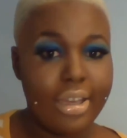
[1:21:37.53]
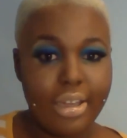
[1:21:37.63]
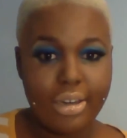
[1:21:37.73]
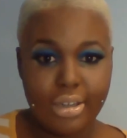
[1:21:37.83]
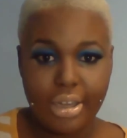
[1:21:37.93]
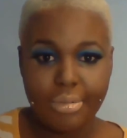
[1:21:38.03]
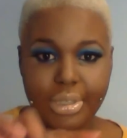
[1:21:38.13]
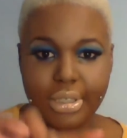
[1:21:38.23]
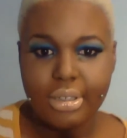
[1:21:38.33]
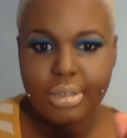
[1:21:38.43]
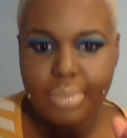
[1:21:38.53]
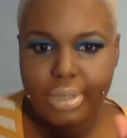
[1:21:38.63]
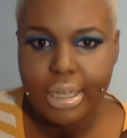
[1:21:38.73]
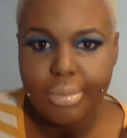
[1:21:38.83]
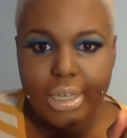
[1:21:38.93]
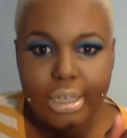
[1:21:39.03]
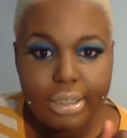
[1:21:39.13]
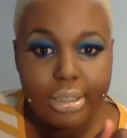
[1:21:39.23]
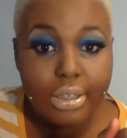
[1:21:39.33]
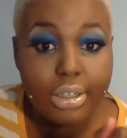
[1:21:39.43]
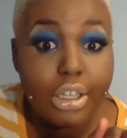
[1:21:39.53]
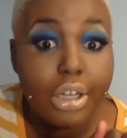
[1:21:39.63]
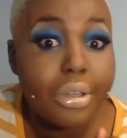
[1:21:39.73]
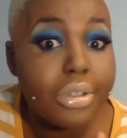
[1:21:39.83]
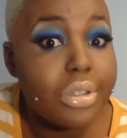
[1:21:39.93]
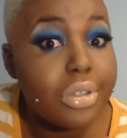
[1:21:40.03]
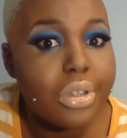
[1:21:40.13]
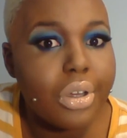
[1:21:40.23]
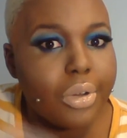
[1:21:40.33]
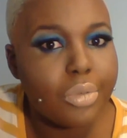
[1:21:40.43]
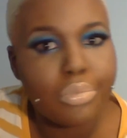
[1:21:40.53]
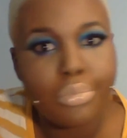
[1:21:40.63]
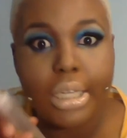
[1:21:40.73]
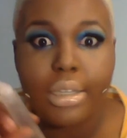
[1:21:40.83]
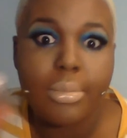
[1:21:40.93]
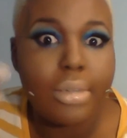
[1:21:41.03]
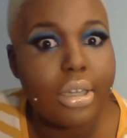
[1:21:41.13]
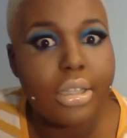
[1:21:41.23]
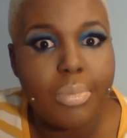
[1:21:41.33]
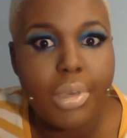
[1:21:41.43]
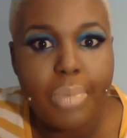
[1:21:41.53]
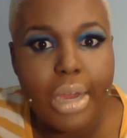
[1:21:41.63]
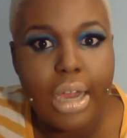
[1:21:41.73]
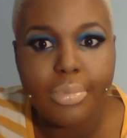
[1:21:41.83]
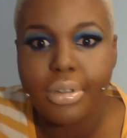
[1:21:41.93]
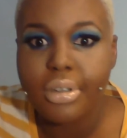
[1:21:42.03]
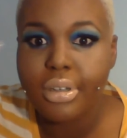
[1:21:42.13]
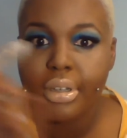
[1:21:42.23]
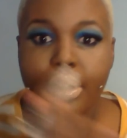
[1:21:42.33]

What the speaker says: And now I'm just going to apply my clear gloss, so my lip gloss will be popping.